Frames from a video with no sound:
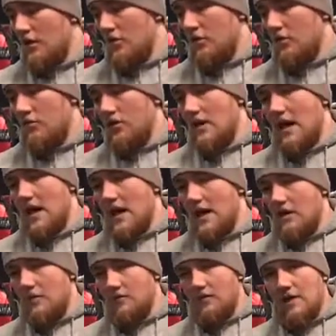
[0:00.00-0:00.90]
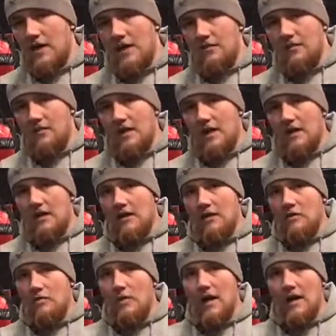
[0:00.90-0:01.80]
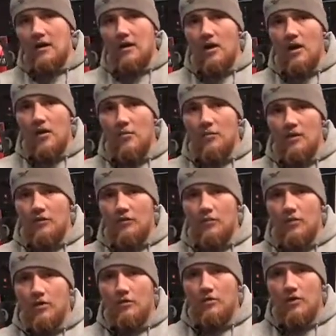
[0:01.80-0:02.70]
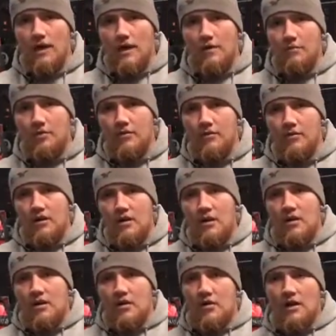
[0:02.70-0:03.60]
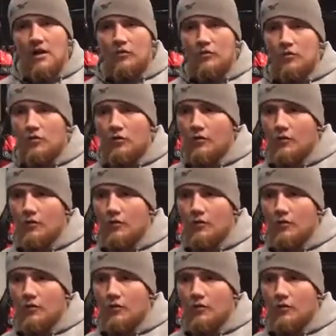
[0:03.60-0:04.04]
go down 5 seconds, back up, and that's 1 rep. All right, so do